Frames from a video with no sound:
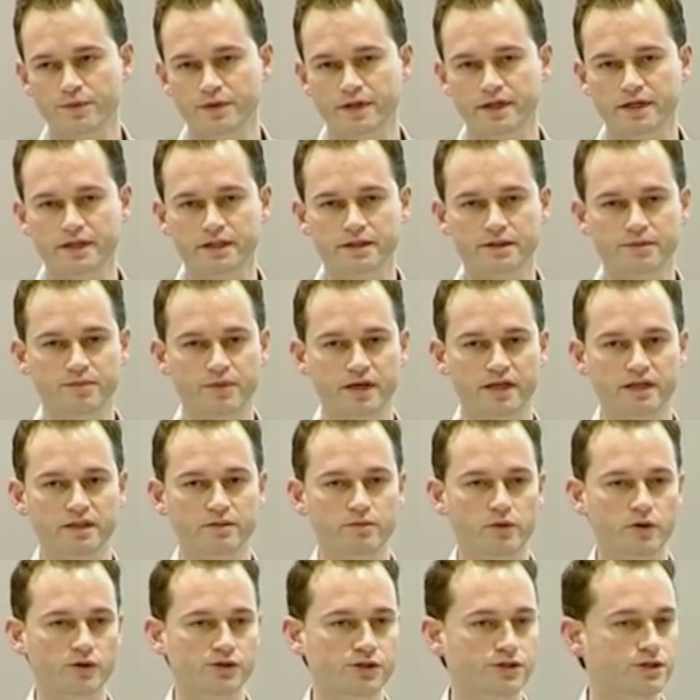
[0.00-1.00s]
the Pain in
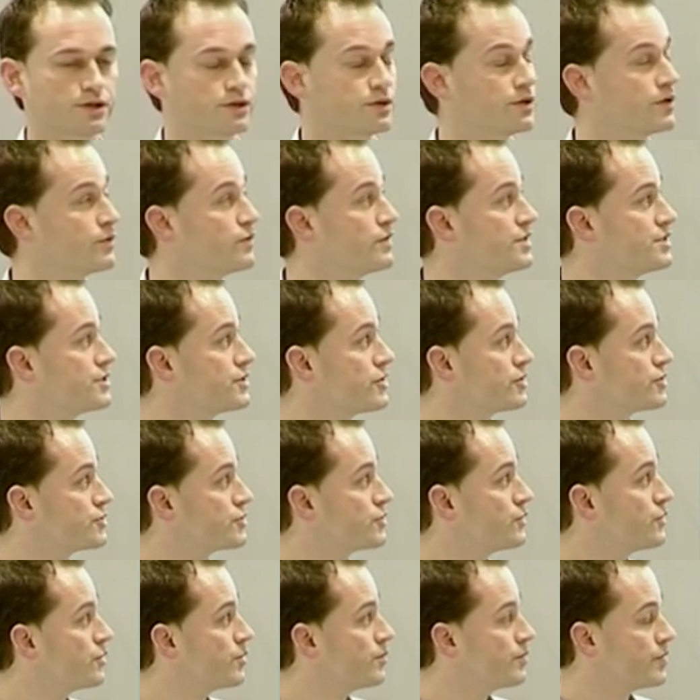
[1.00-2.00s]
Motion
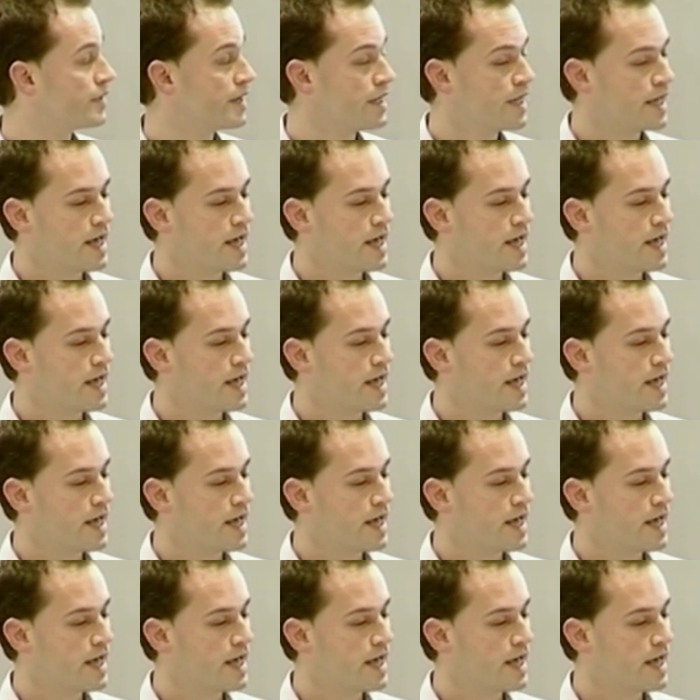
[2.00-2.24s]
research group.